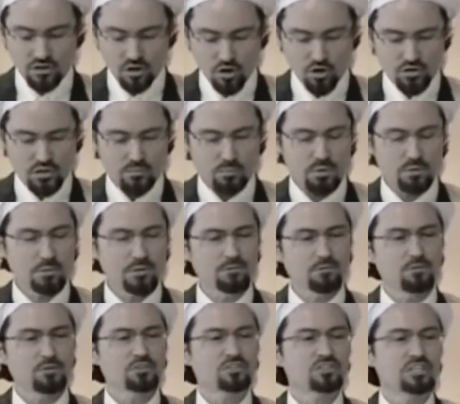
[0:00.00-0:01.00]
The only people
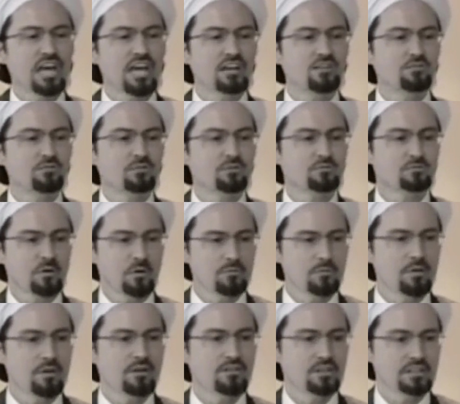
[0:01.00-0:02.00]
that feel safe
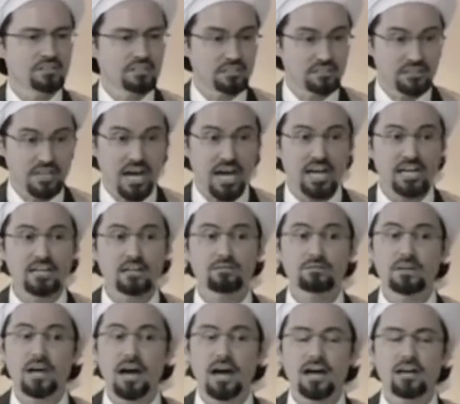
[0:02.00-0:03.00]
from the design
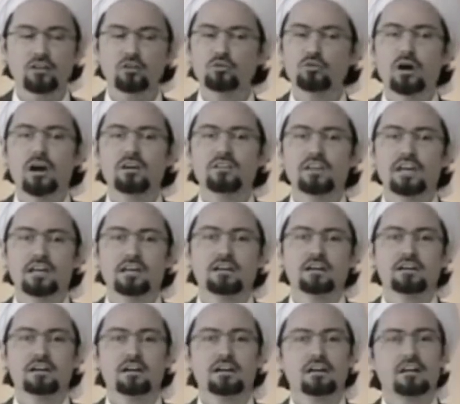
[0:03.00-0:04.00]
of God, who are they?
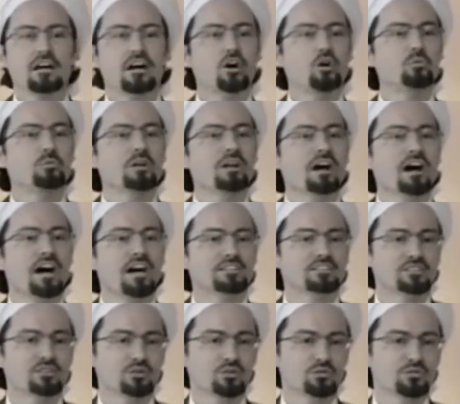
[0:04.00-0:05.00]
Al-qawm
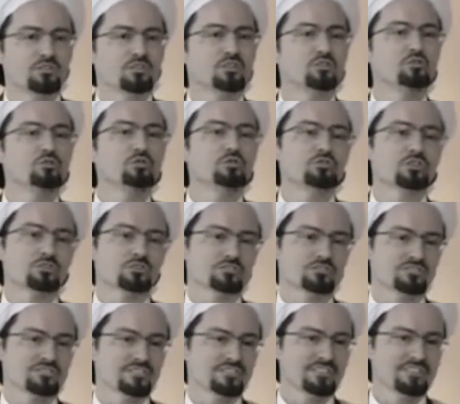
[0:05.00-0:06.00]
al-khasirun, the
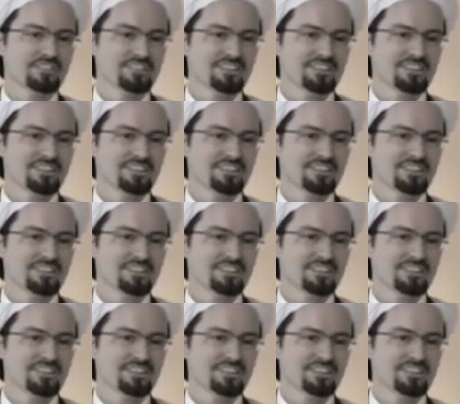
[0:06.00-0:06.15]
losers.